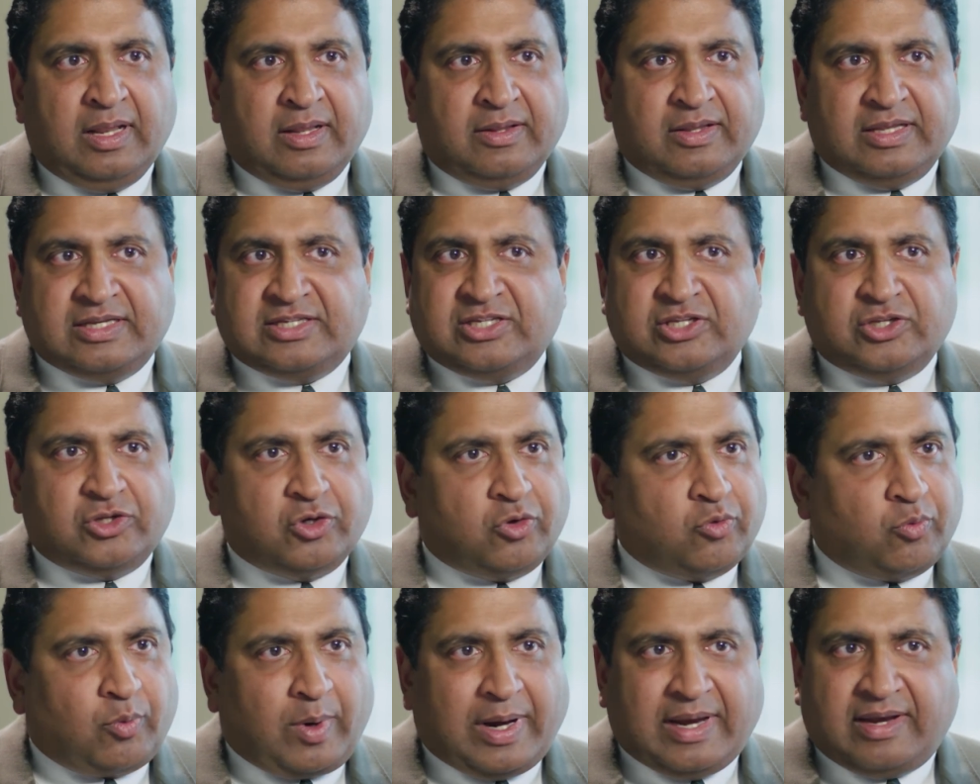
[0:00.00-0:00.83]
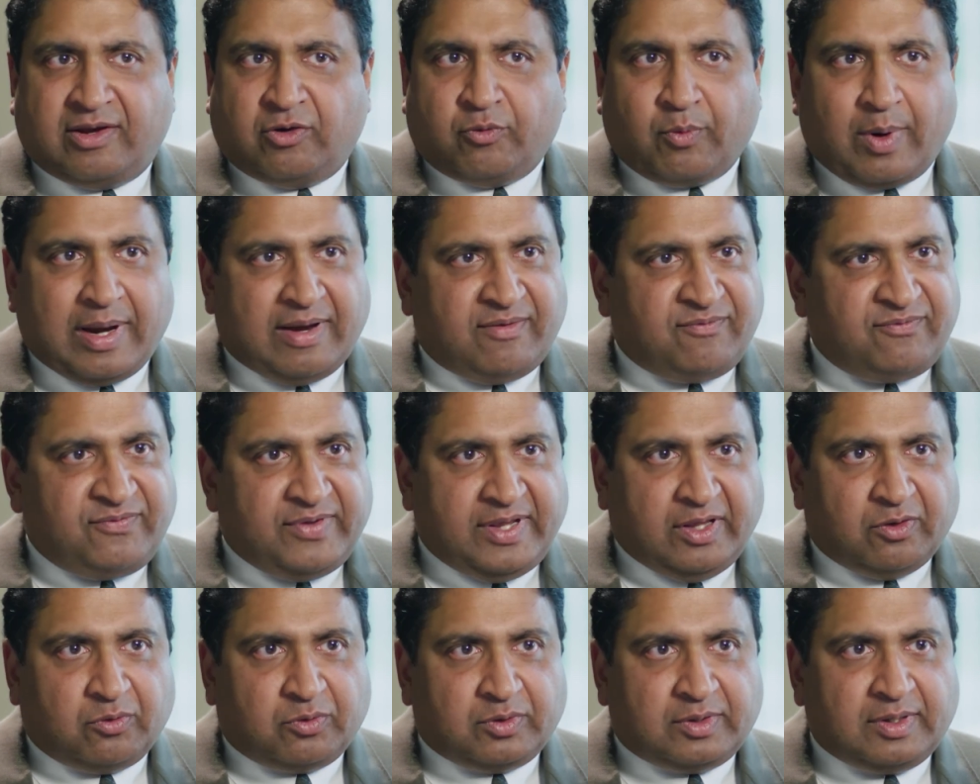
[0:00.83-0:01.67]
This is a great
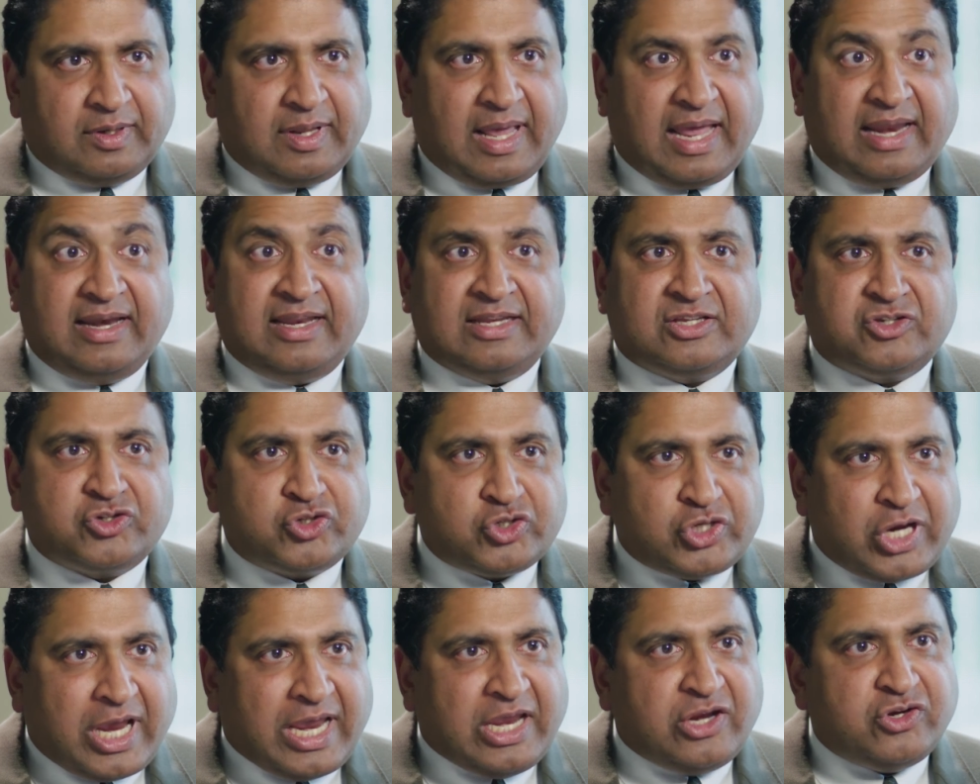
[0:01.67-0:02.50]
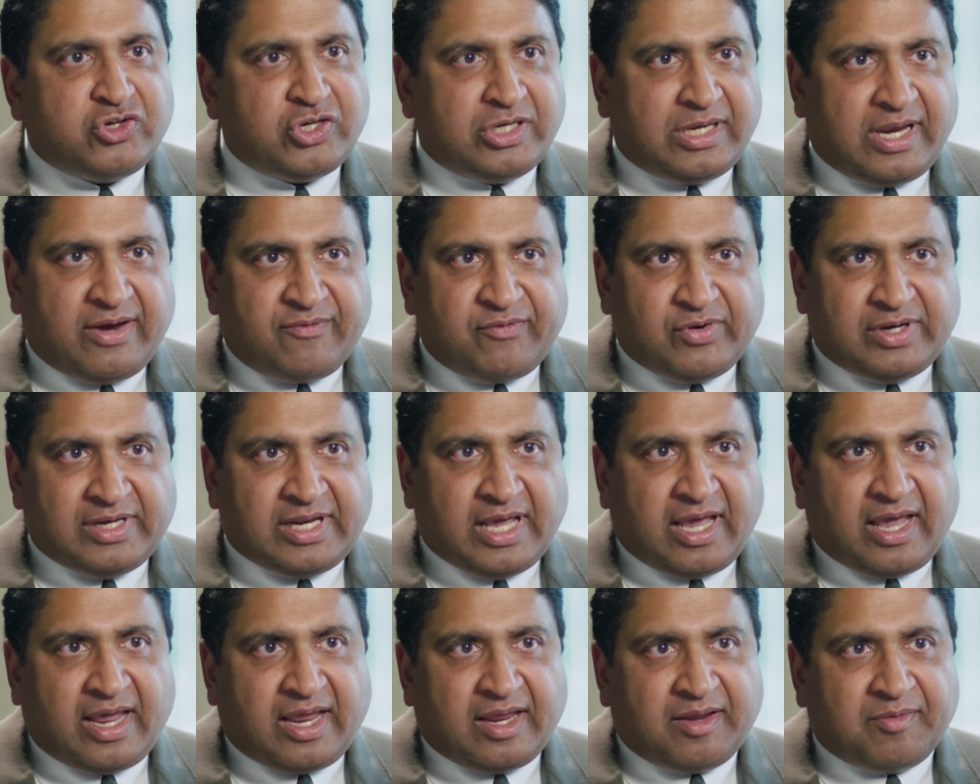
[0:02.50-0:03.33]
field, and it's changing every
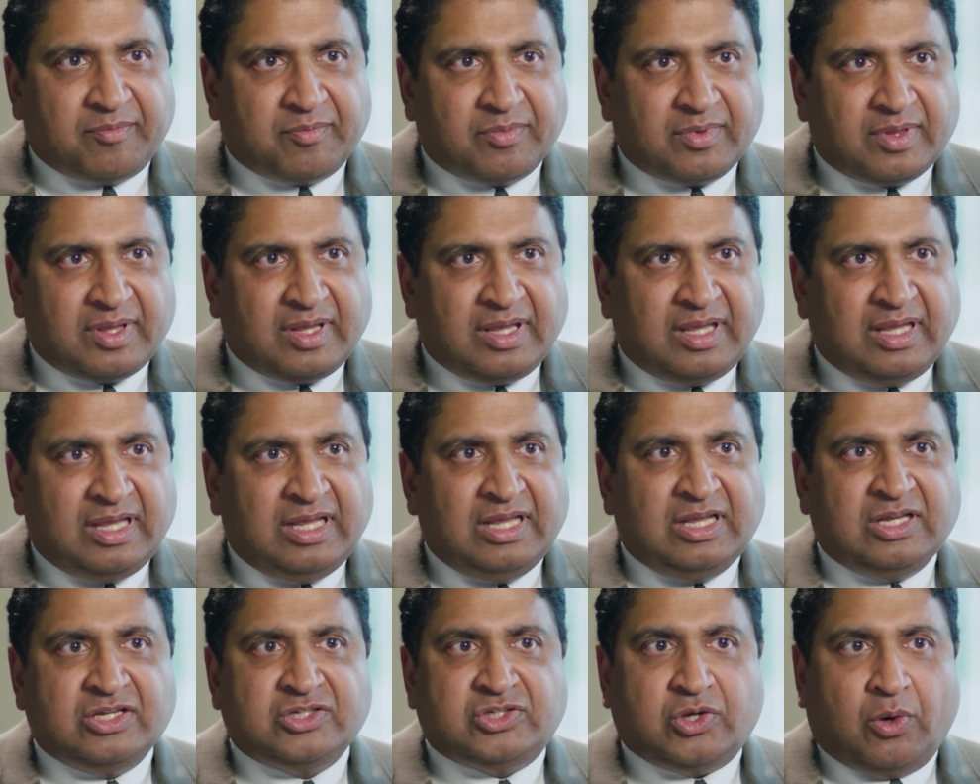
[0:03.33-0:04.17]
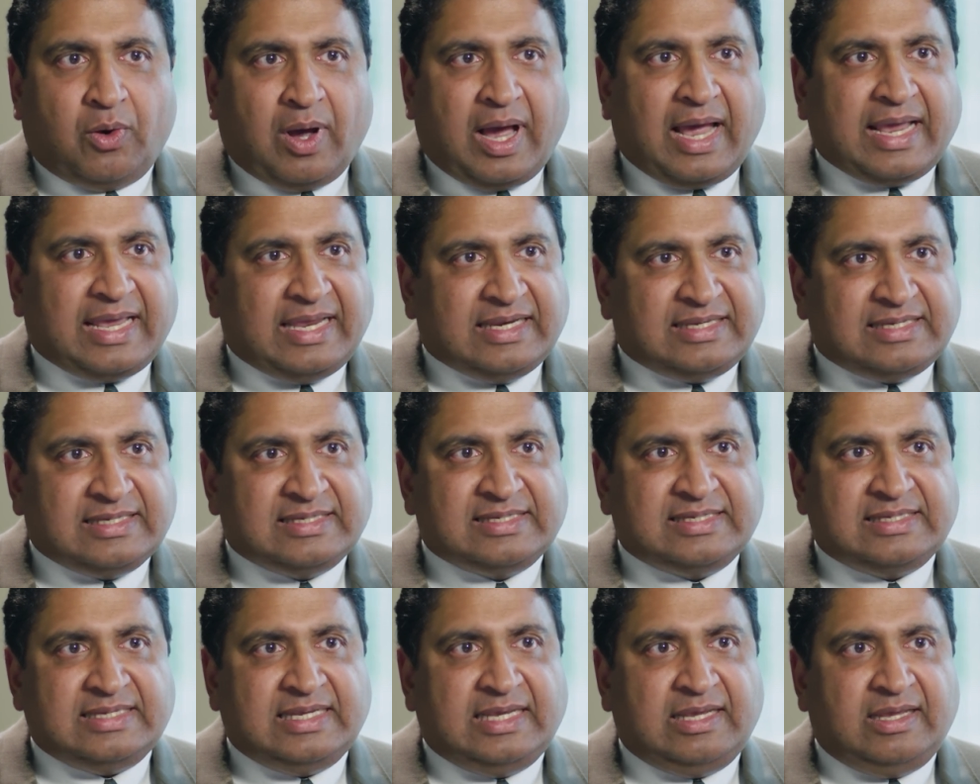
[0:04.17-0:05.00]
day. So I get to
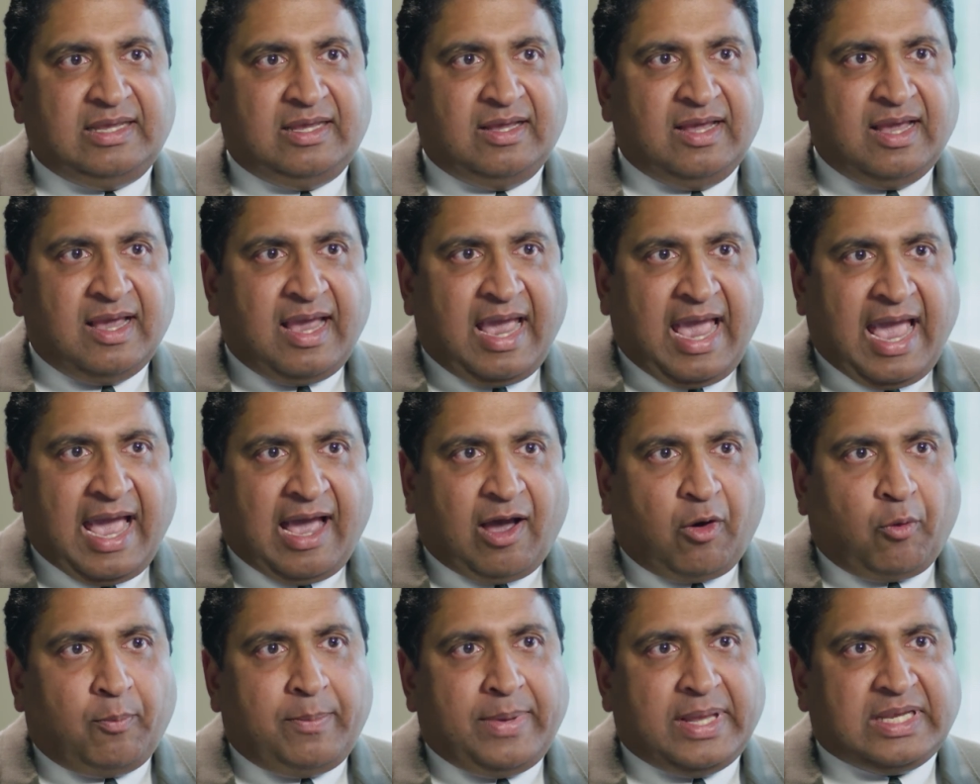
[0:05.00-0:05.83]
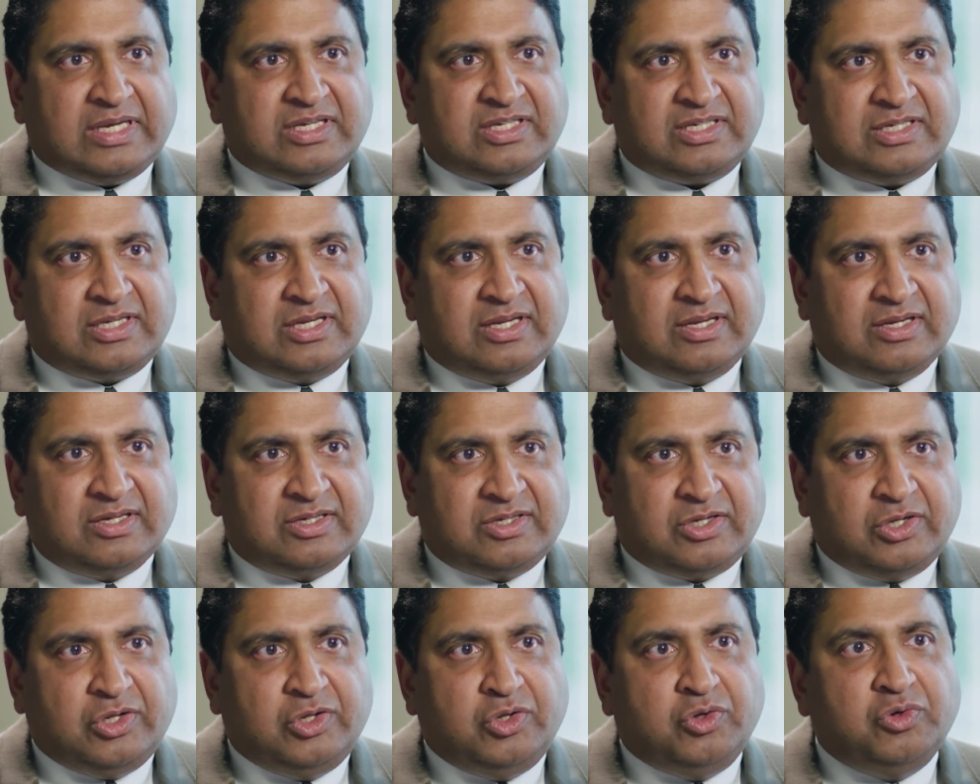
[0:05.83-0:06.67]
see how best
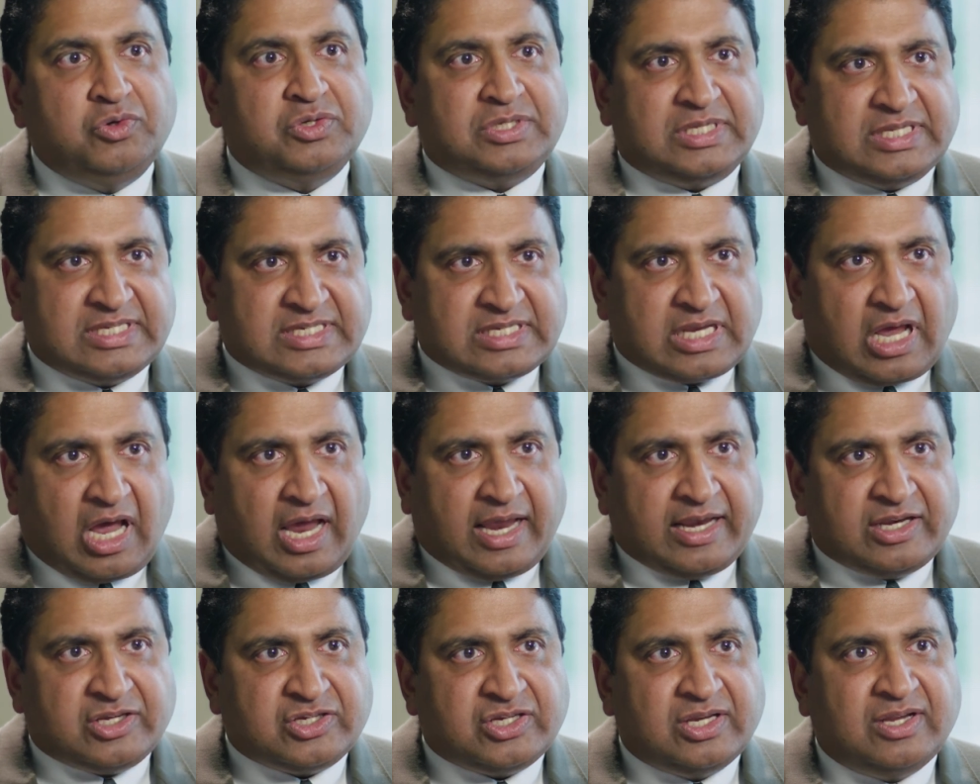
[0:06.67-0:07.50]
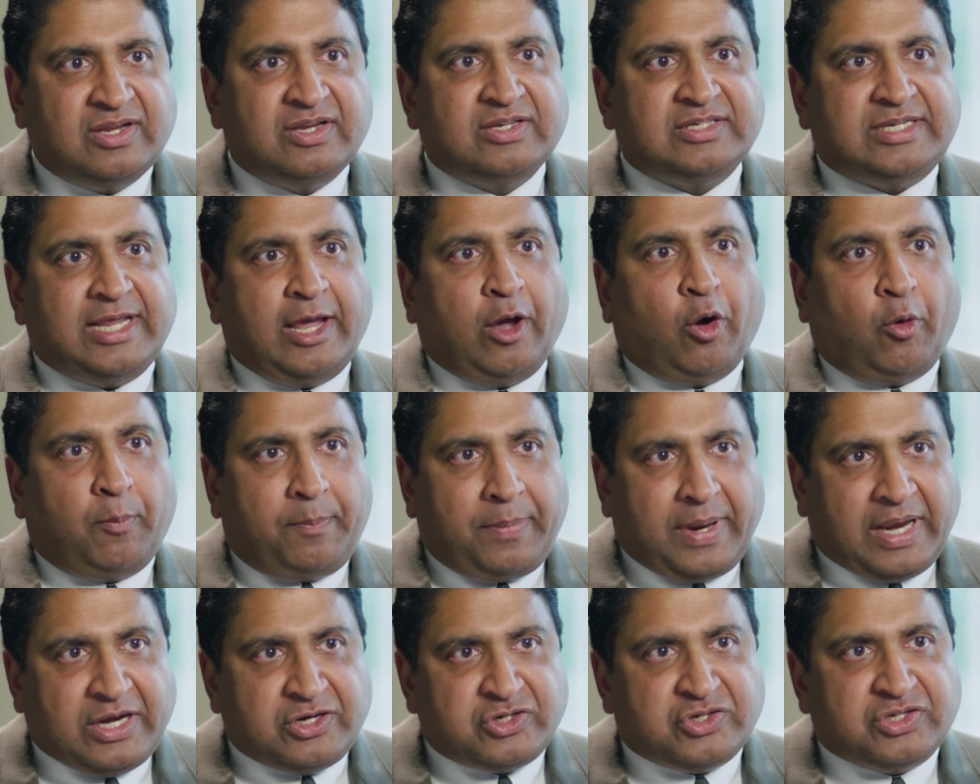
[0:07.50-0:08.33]
to use the science to help
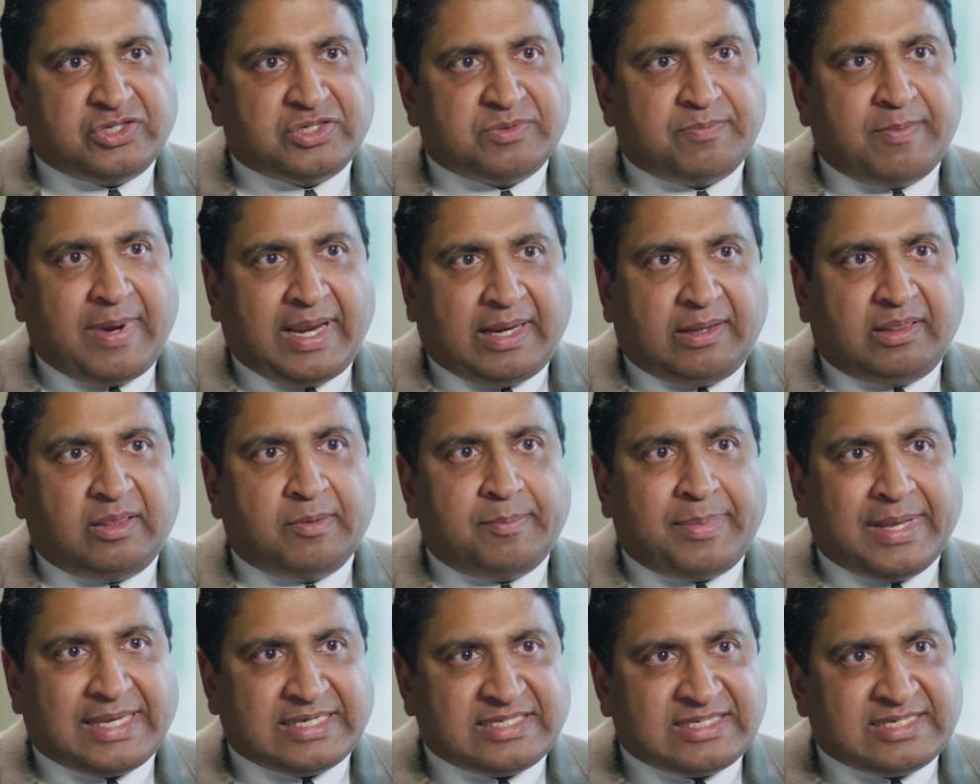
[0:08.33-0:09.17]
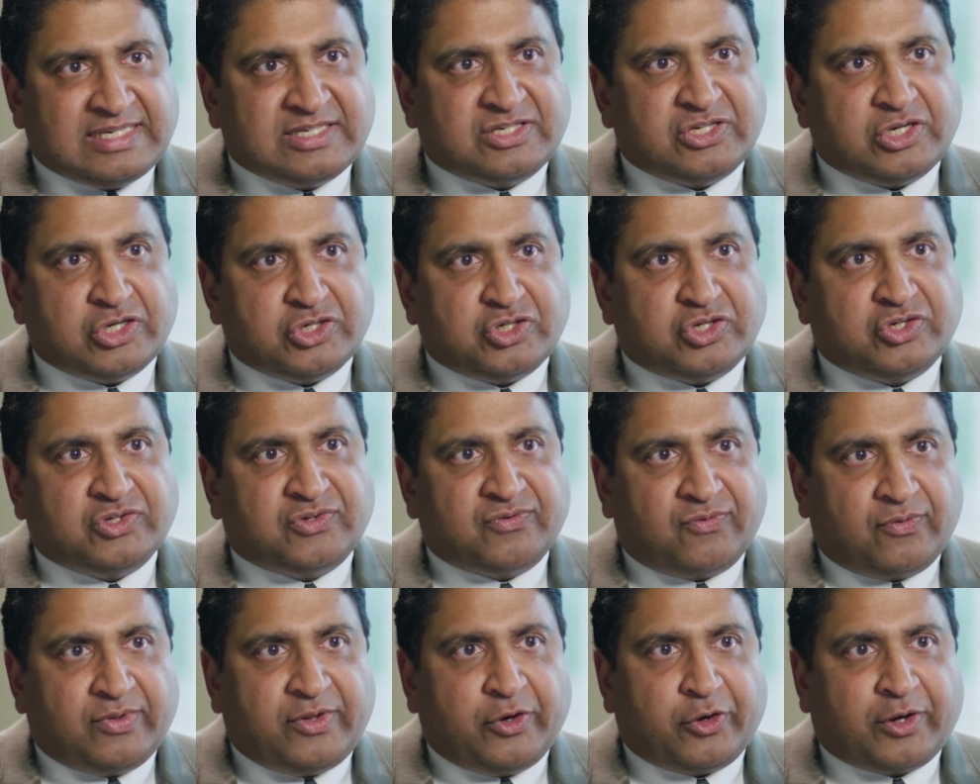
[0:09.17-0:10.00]
patients make the best decisions
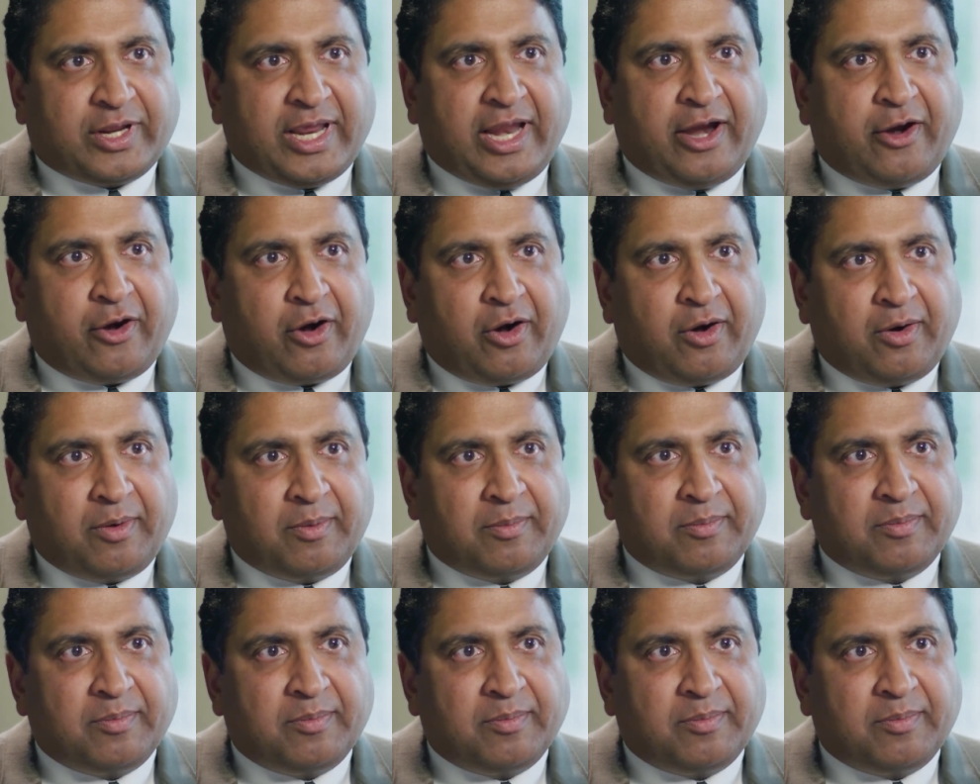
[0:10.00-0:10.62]
for their care.